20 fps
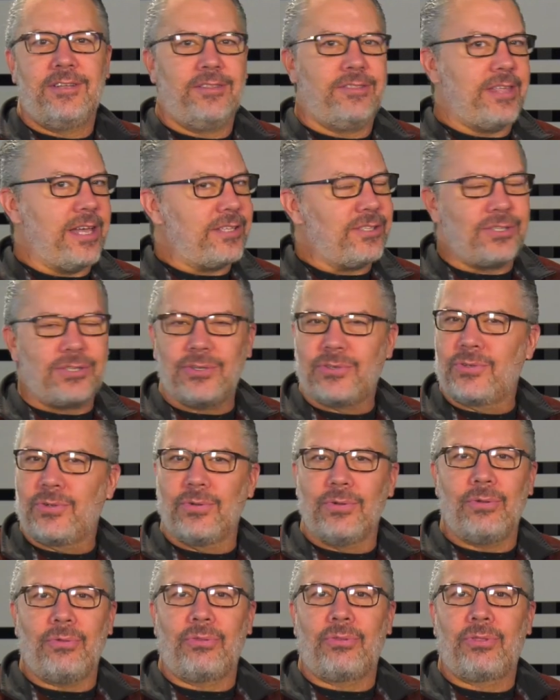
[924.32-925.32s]
That's the
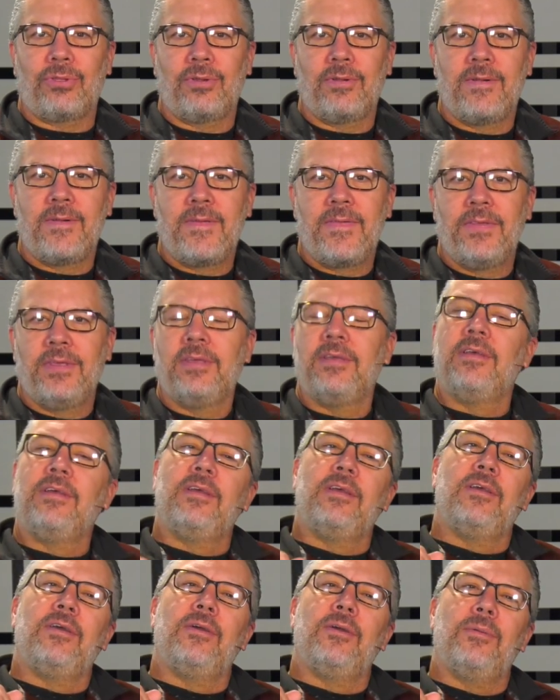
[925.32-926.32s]
truth.
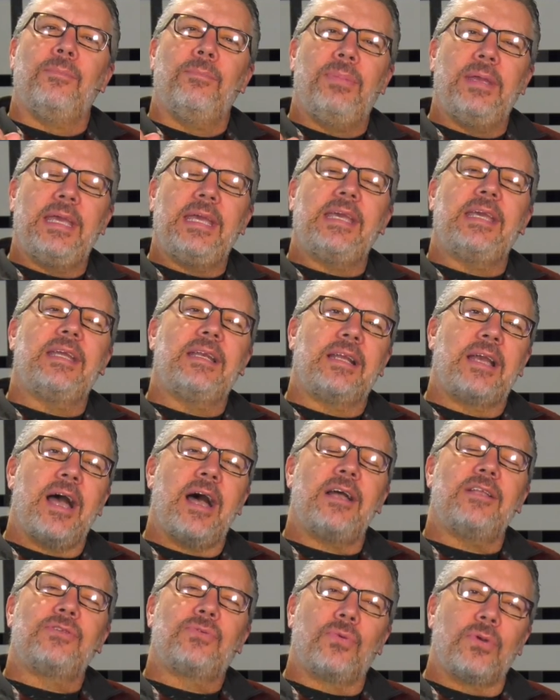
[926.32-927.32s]
Being in
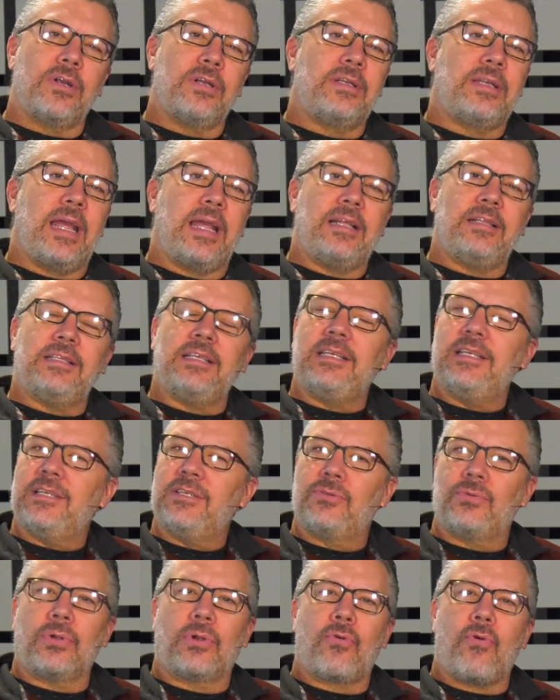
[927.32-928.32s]
God's Word daily
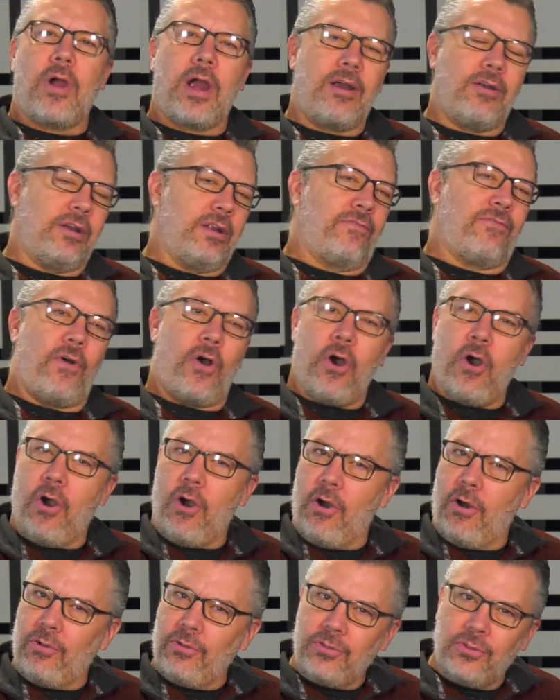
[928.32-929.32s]
is required. If
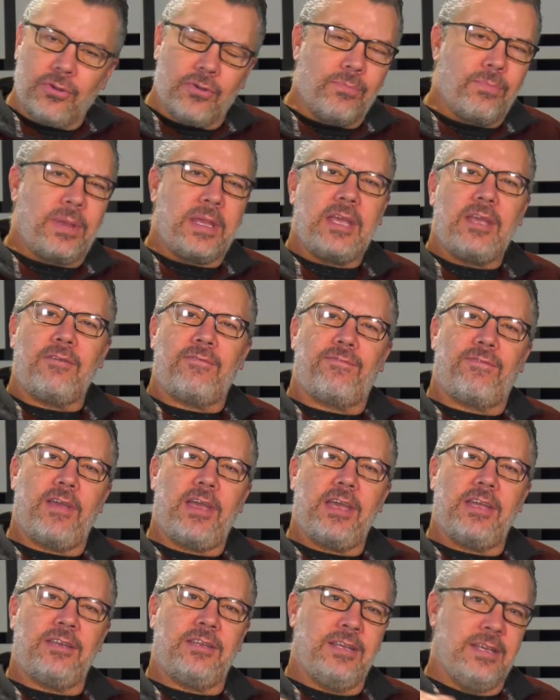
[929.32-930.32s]
all you're being
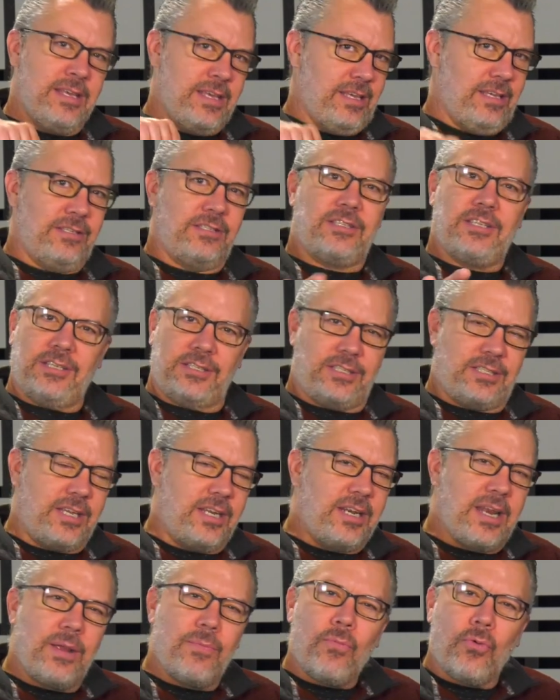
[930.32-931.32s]
fed is this
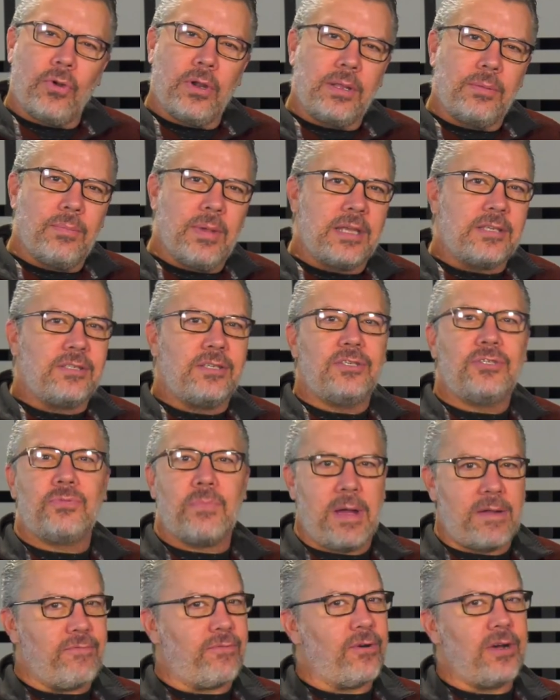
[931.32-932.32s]
Sunday morning message,
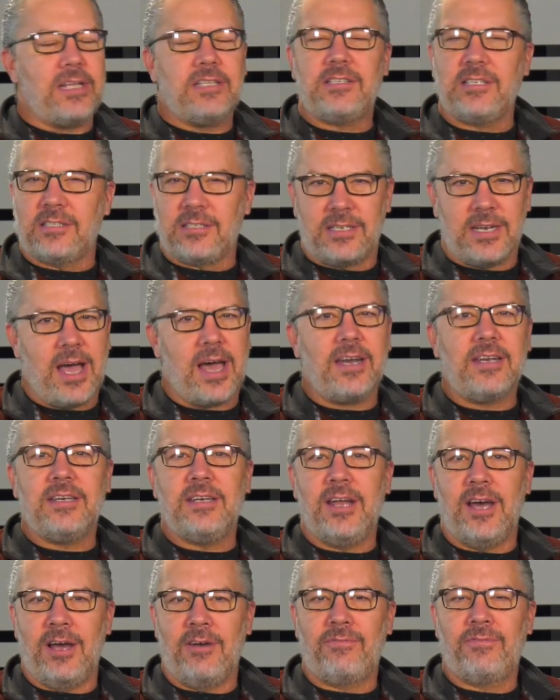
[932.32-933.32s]
my friends, it's not
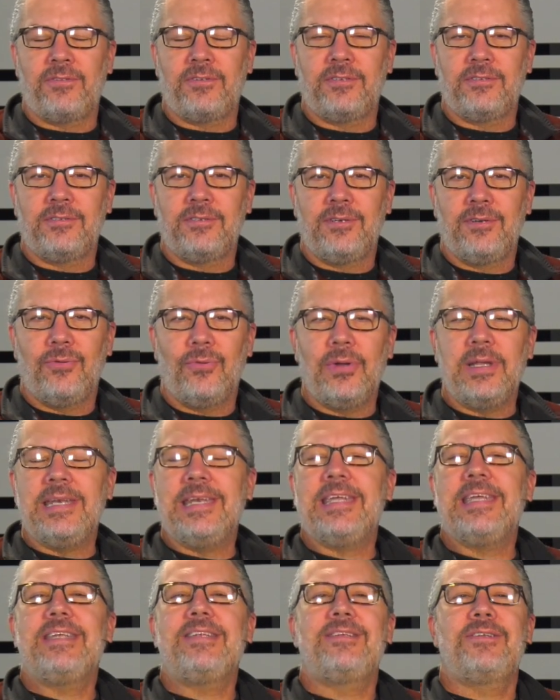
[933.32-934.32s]
enough. We
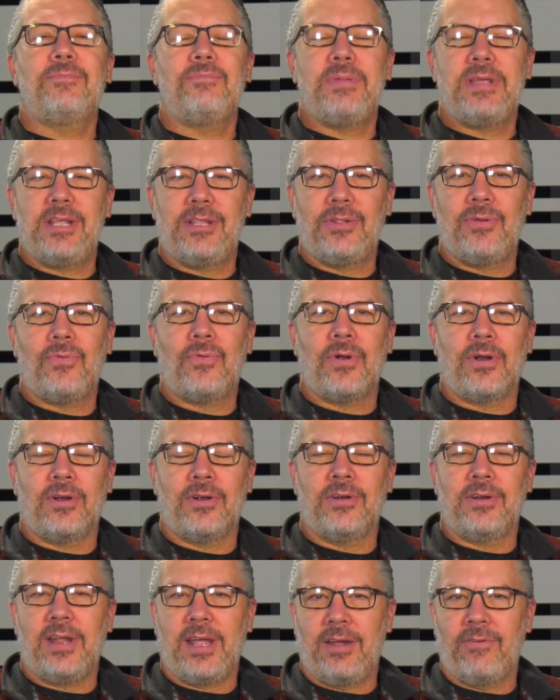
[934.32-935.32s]
need to be in the
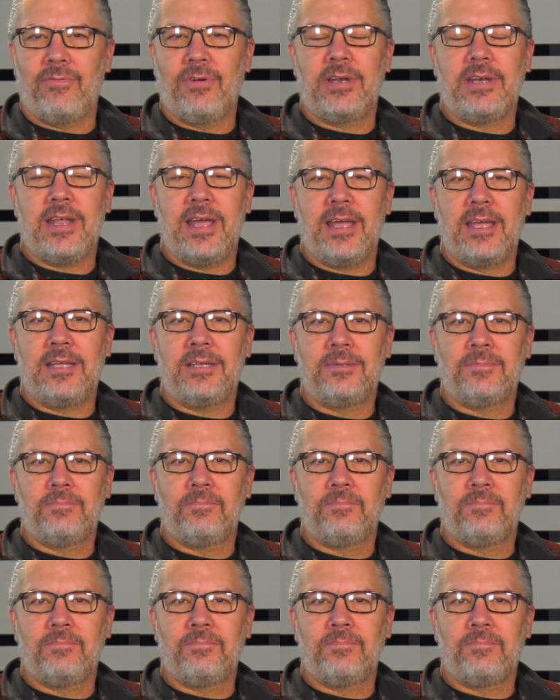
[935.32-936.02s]
Word every day.